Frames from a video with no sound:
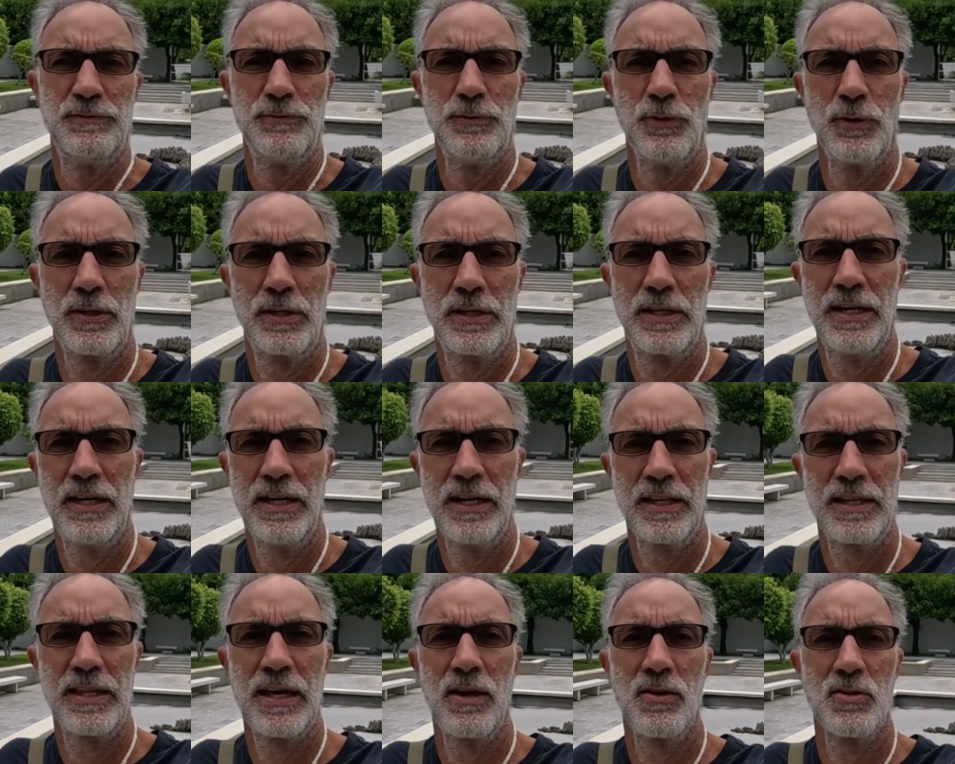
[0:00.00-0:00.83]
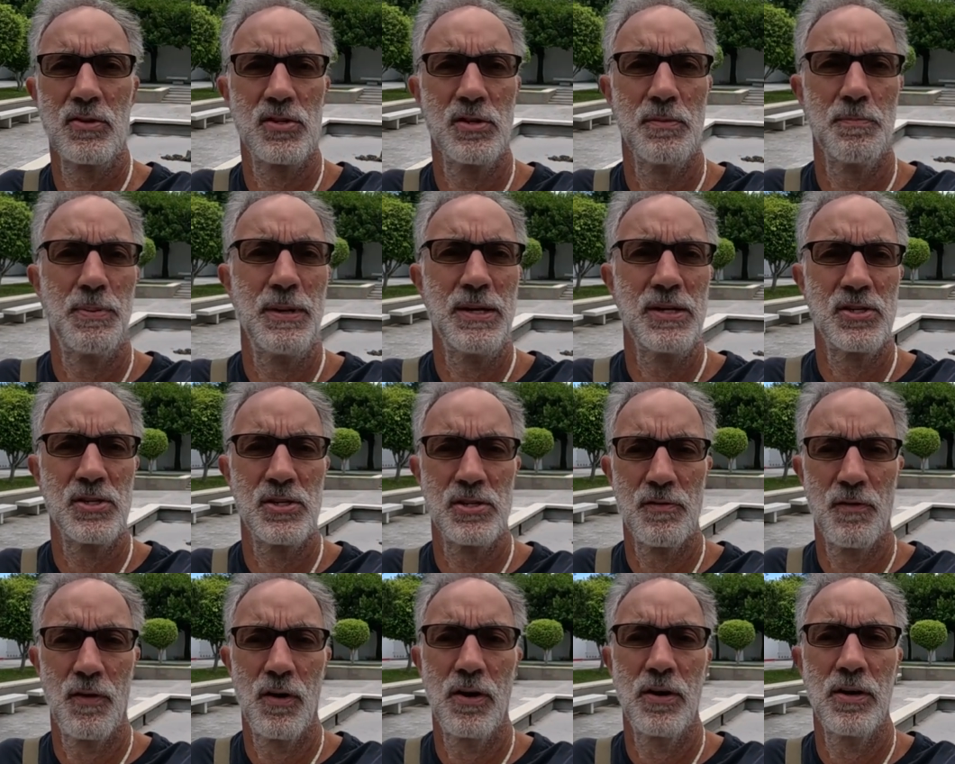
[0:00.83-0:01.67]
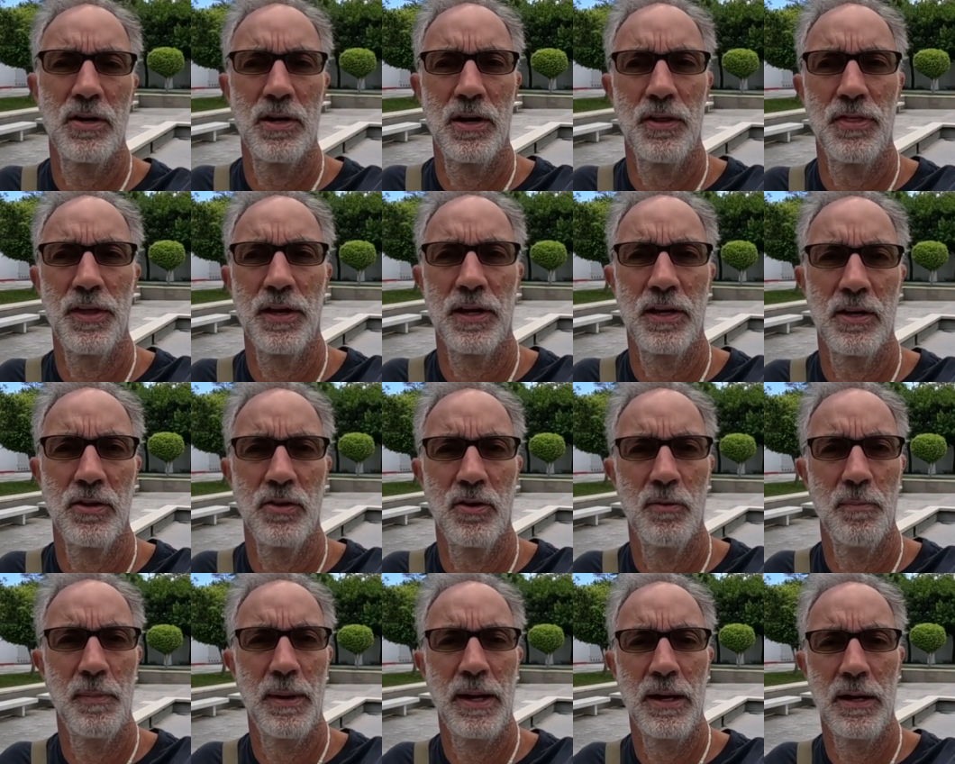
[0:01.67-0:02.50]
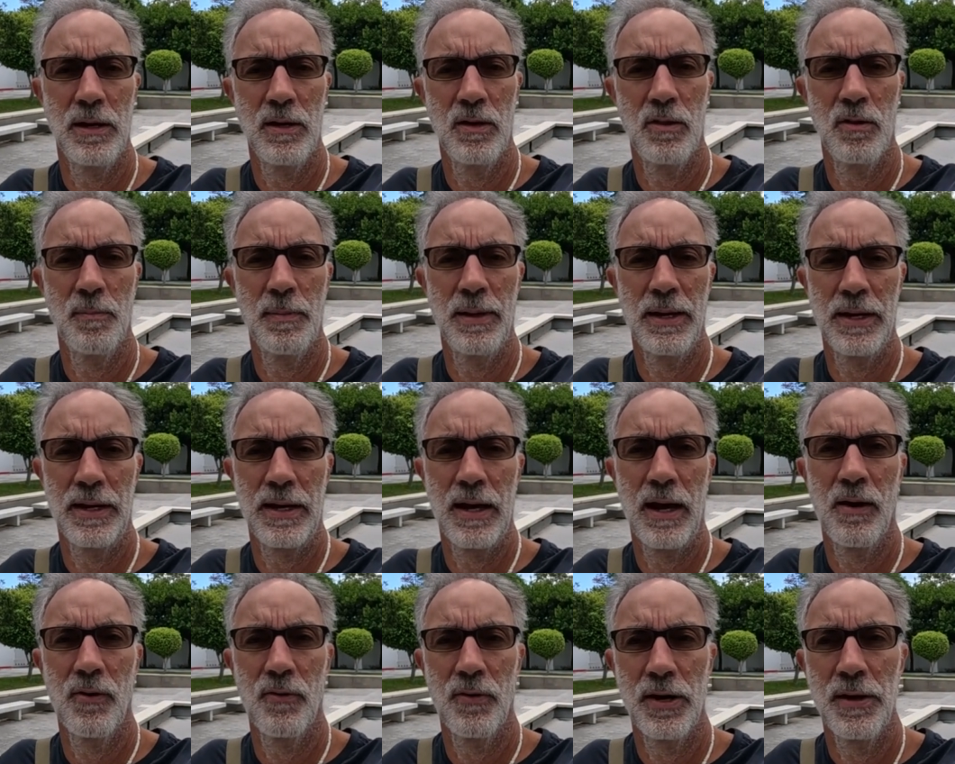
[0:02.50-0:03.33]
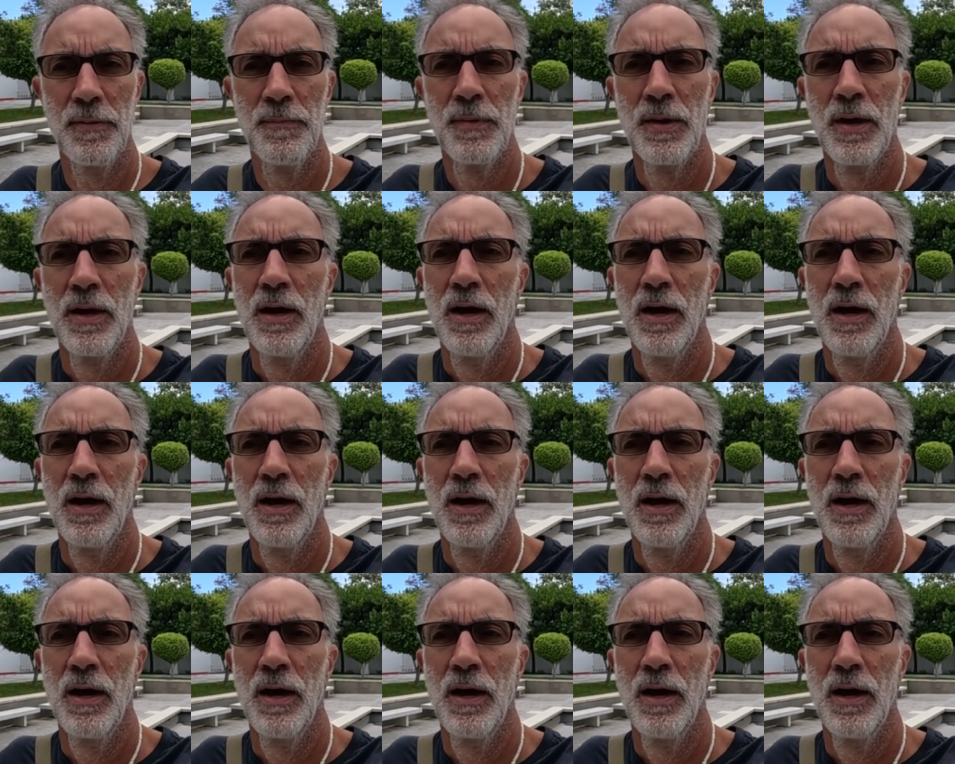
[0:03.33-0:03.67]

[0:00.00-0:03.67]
14,000 pieces of art, I think, in their main gallery.